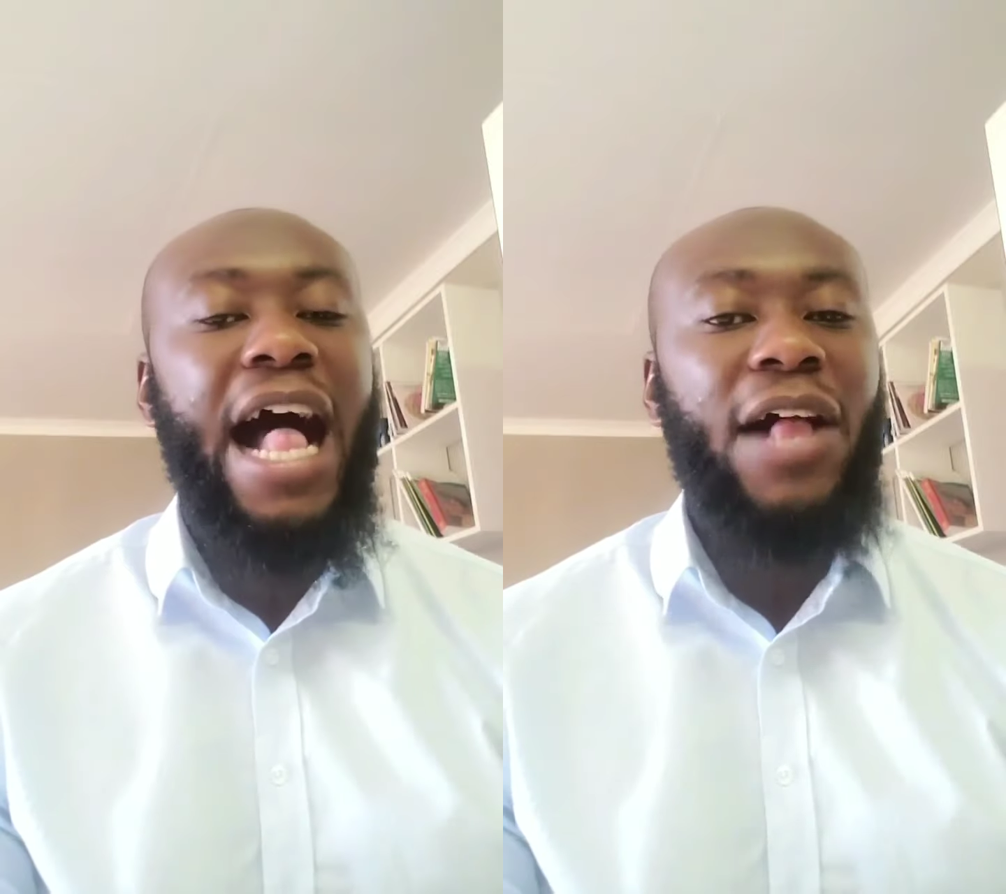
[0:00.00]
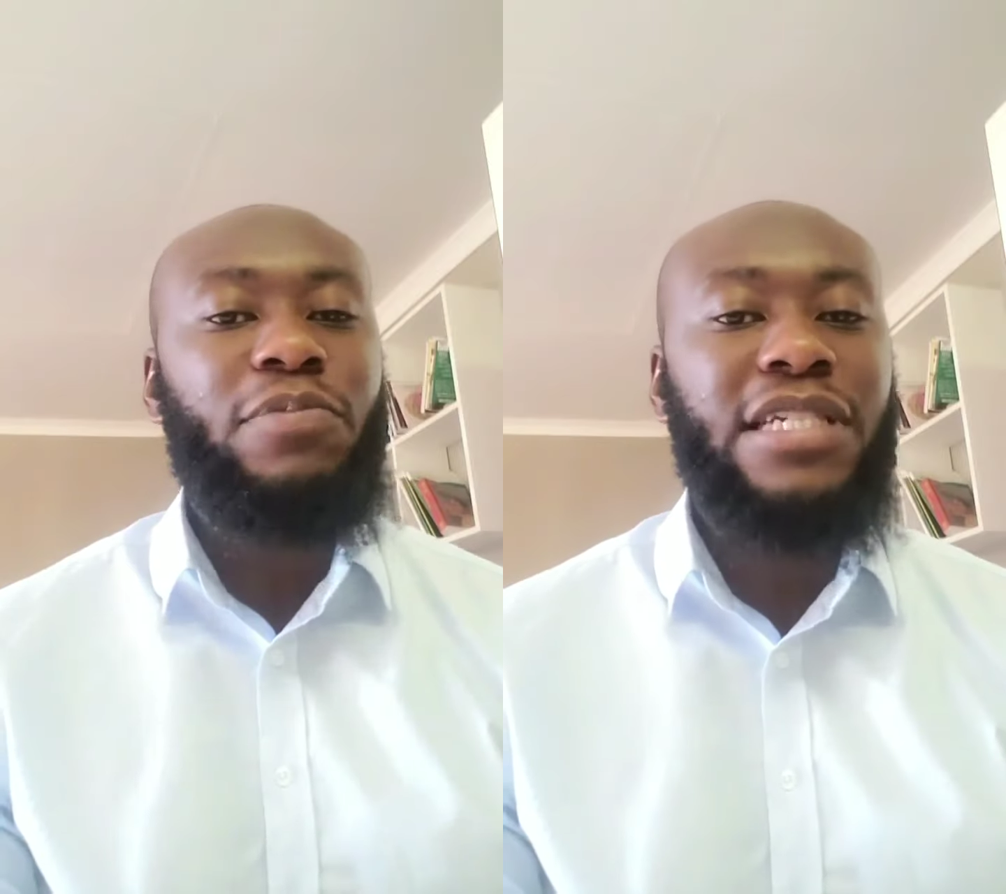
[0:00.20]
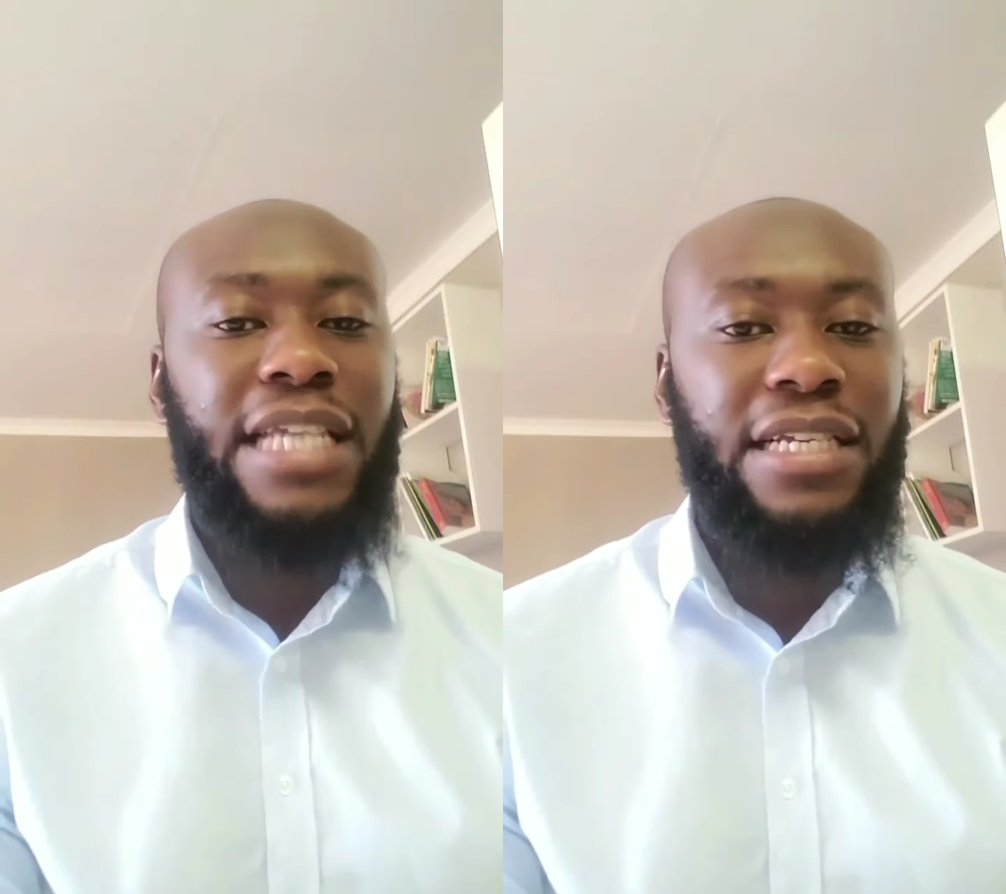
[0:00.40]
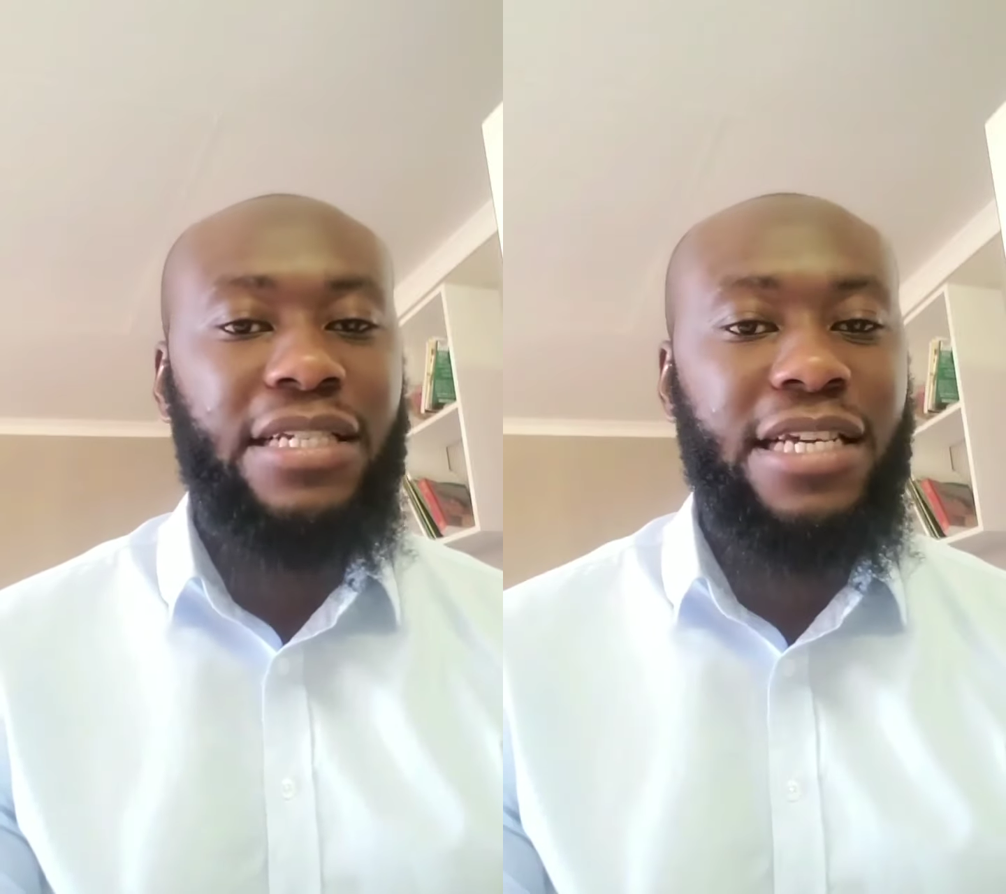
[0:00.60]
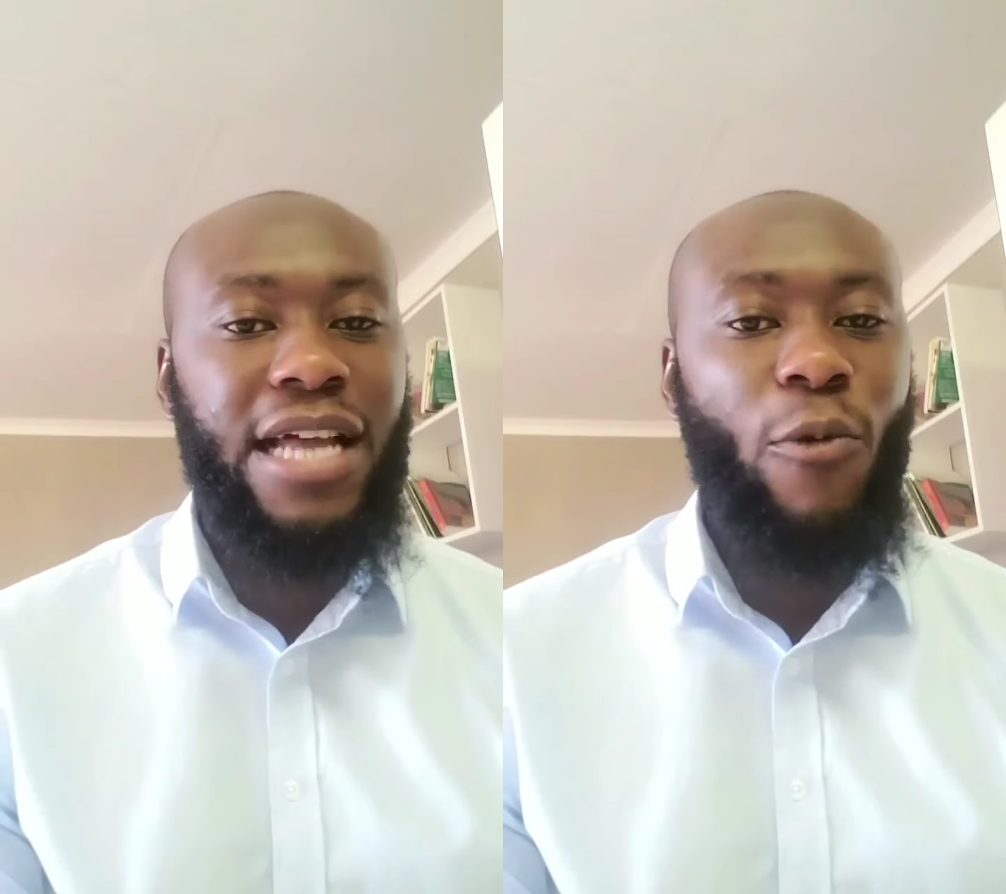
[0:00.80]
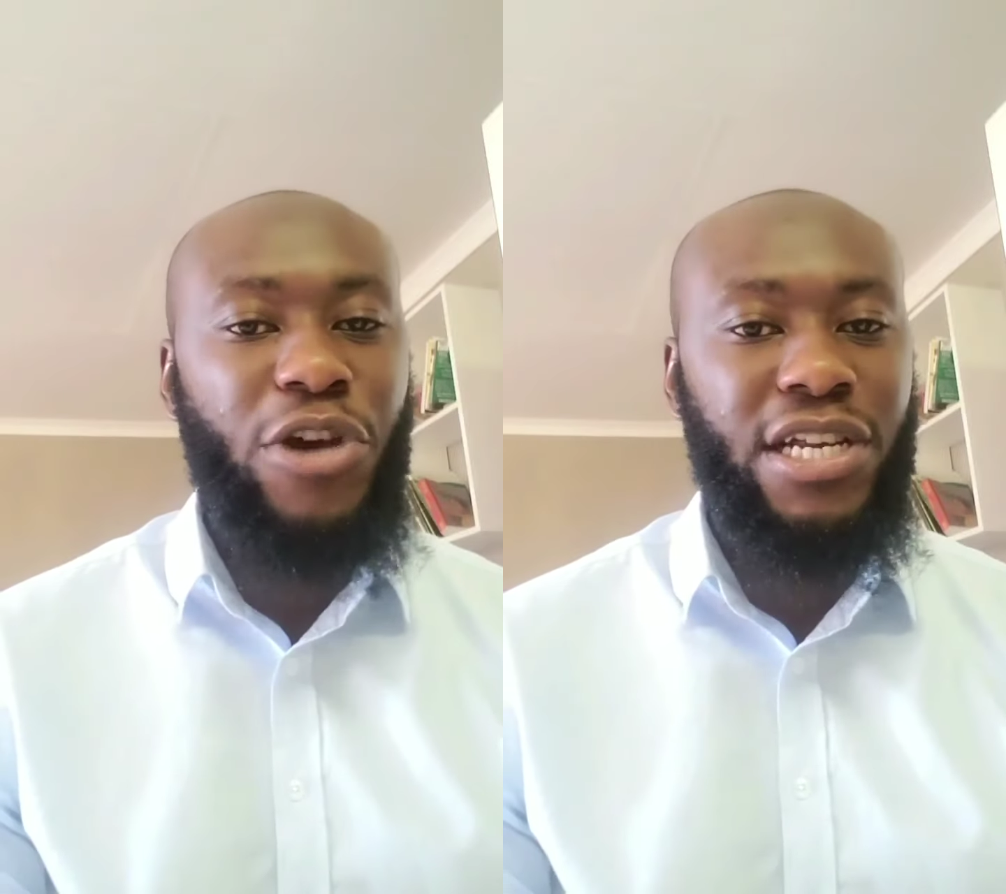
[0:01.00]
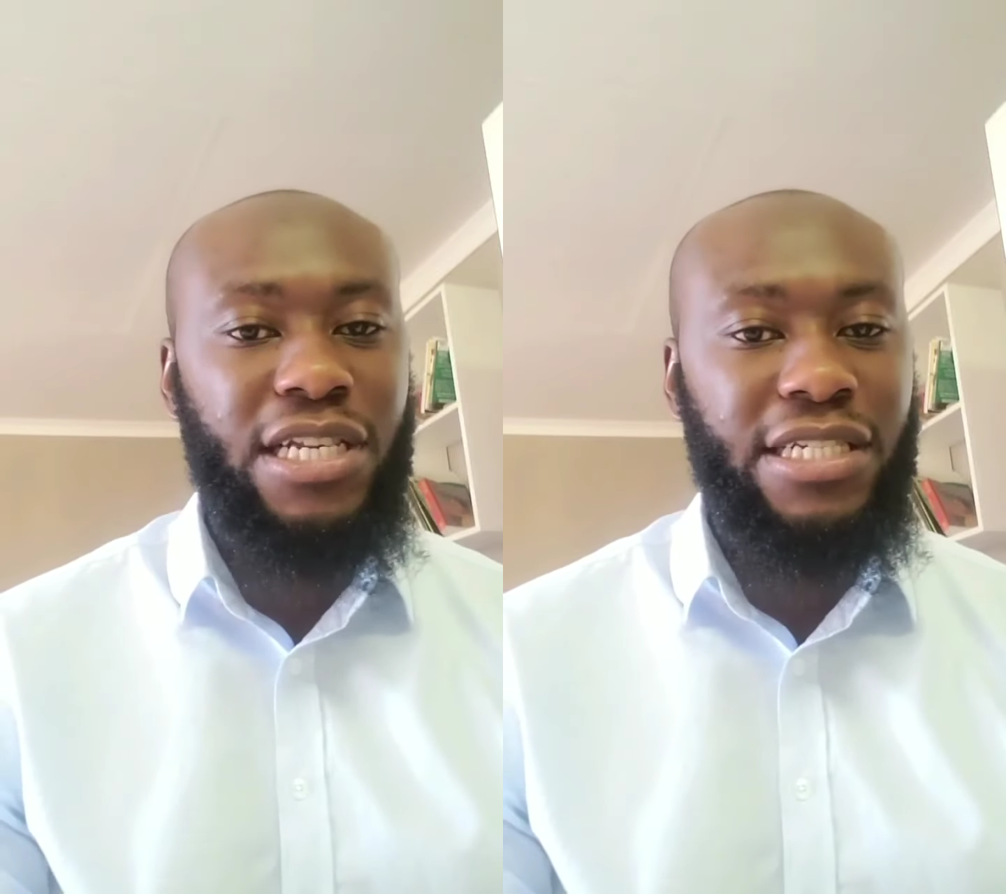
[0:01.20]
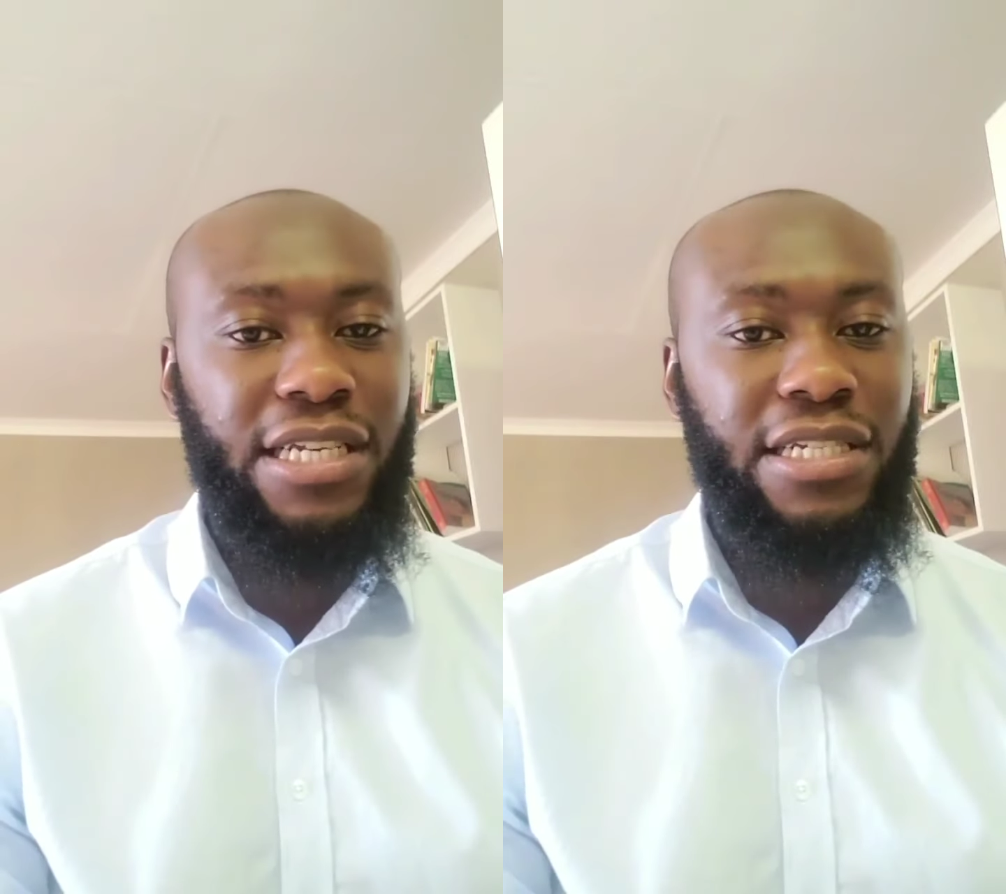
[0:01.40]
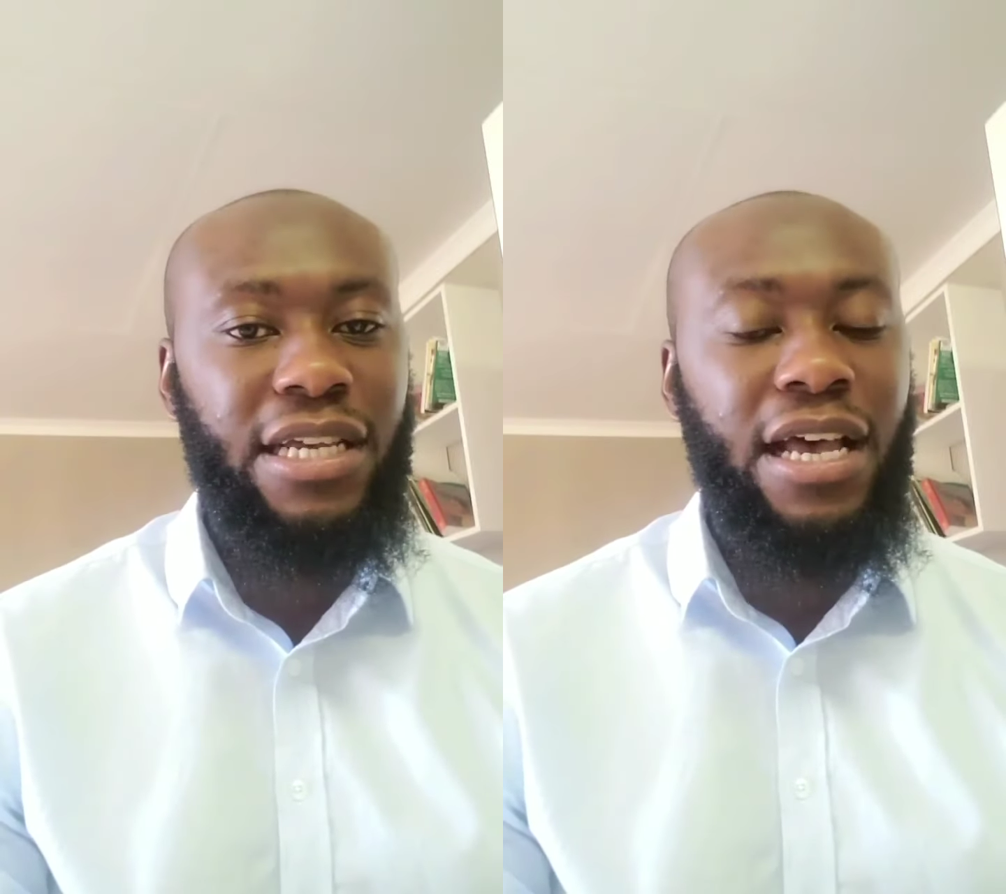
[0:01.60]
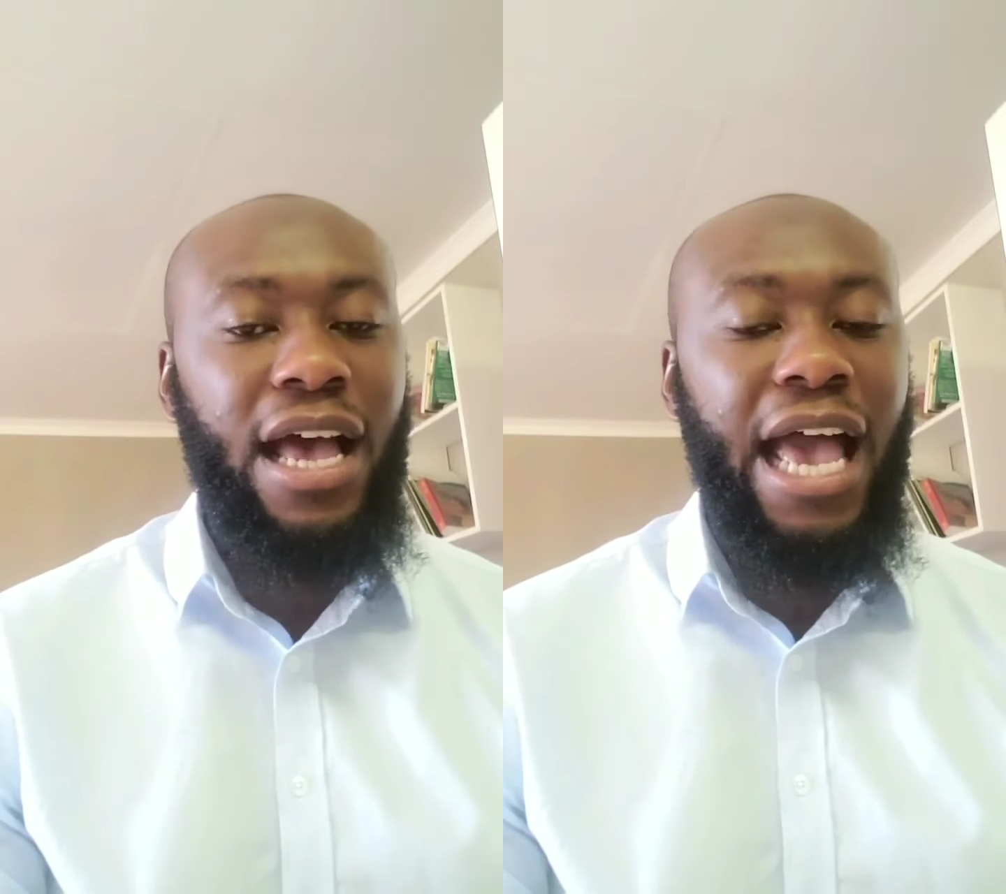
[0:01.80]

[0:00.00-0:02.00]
helps us in our weaknesses,